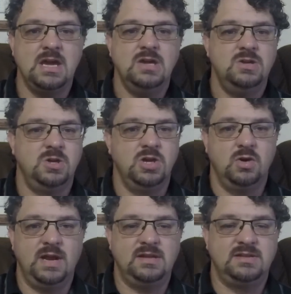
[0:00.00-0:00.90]
You can go
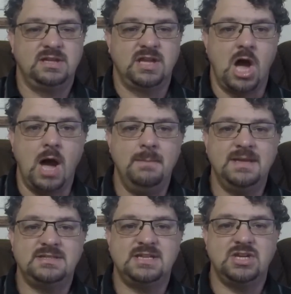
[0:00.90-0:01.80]
down into the
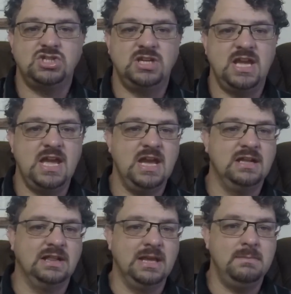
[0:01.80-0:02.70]
comment section
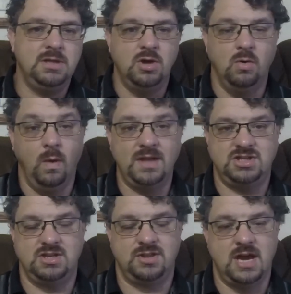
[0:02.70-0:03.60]
and let me know what
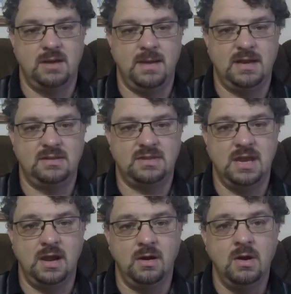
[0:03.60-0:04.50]
you thought about it
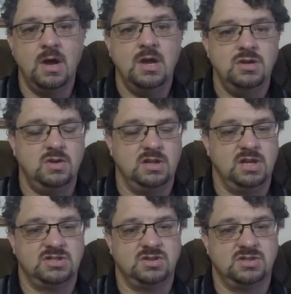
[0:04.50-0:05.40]
there. You can
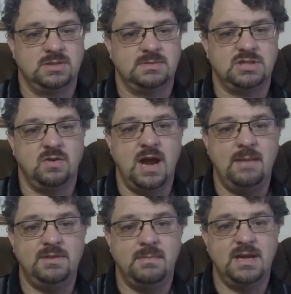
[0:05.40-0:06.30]
also
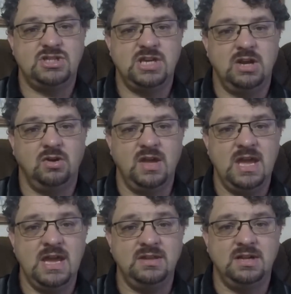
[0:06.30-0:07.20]
subscribe to my channel
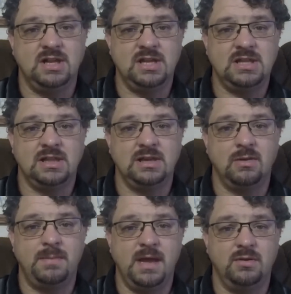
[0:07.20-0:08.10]
and click the little
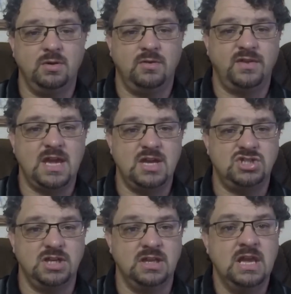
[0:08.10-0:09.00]
bell
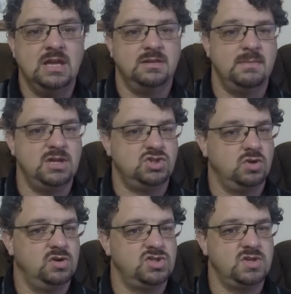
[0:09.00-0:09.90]
notification to make
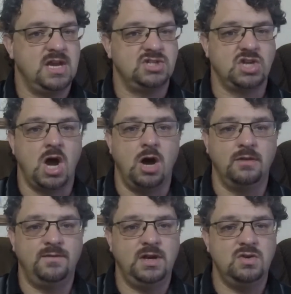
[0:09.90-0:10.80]
sure that you catch all
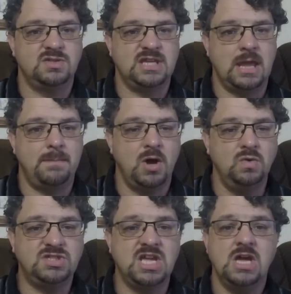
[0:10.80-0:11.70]
the videos that I
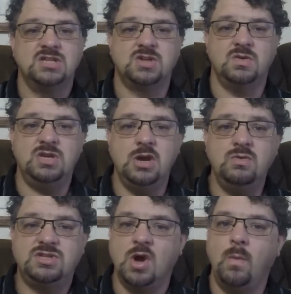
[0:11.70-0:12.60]
post so you
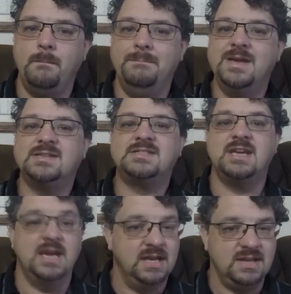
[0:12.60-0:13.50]
don't miss
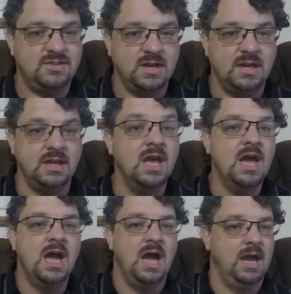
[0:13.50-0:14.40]
anything.
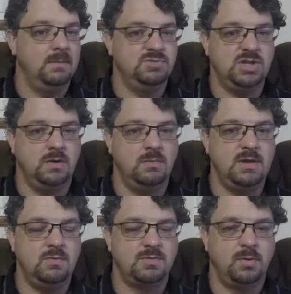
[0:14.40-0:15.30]
I'm
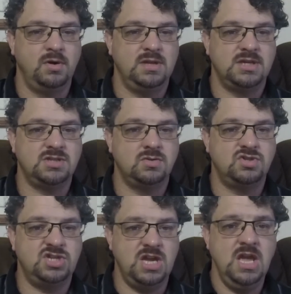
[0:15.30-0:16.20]
Jeremy with Poindexter
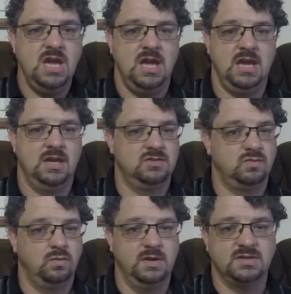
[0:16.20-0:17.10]
G,
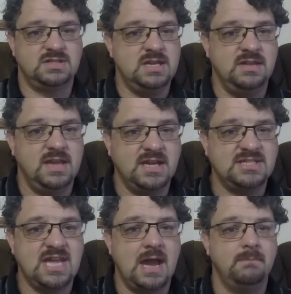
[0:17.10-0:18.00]
and we'll see you next
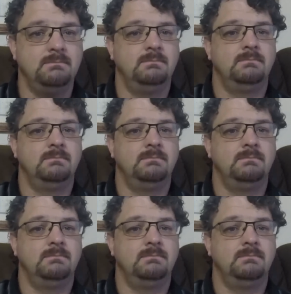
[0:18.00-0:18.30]
time.